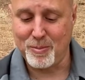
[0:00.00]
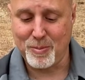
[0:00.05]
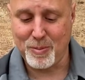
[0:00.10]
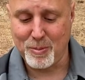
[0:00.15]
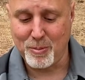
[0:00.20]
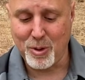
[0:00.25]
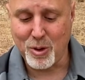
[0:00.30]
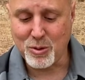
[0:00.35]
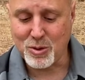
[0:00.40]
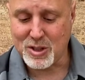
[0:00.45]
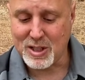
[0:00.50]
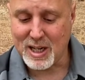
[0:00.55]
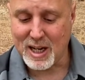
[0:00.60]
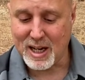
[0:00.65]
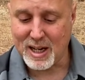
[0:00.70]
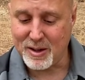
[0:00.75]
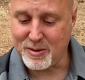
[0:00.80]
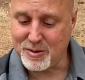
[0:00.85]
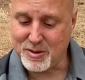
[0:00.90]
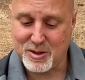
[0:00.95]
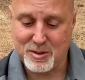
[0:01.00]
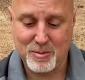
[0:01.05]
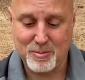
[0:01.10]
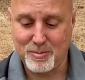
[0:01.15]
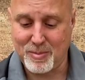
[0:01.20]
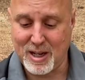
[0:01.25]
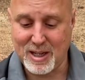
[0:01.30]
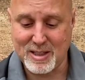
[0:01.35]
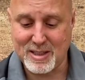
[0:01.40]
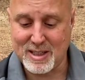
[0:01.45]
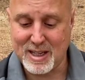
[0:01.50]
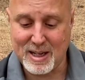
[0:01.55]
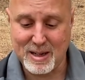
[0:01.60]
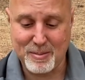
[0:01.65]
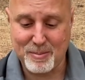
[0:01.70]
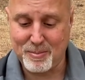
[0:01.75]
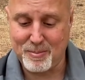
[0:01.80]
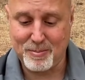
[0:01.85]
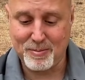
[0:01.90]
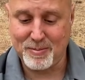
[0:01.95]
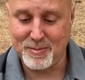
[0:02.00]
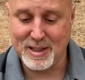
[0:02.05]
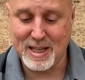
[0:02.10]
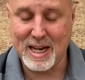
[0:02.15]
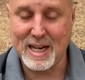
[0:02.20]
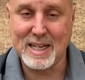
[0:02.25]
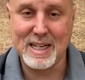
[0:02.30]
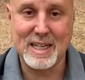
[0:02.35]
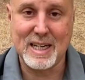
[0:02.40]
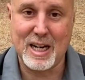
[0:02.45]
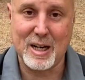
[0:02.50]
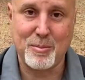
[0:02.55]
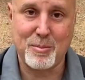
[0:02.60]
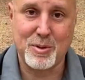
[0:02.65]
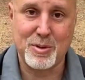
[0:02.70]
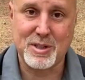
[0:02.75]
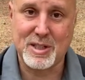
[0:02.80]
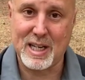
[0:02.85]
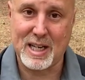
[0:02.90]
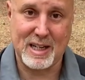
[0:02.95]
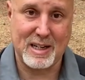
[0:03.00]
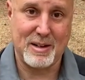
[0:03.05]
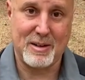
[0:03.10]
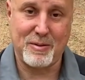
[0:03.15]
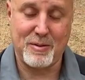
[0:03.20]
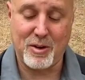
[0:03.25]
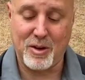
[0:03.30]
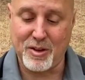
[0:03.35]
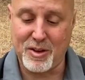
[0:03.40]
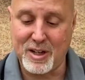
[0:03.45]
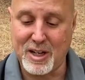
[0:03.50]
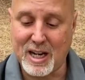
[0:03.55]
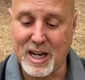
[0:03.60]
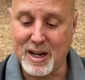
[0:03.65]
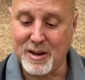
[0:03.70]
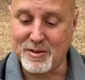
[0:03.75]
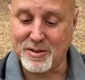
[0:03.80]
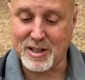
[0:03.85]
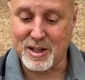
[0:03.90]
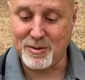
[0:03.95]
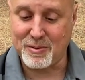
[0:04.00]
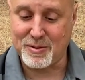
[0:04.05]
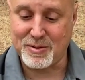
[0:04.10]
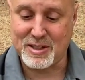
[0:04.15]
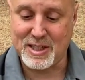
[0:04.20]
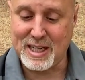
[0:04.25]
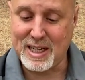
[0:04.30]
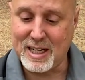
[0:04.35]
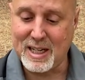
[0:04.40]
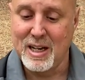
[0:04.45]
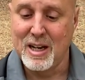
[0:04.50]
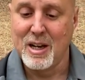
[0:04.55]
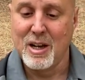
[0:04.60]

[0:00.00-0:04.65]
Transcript: most knives, I'd say 99% of all the knives I've seen,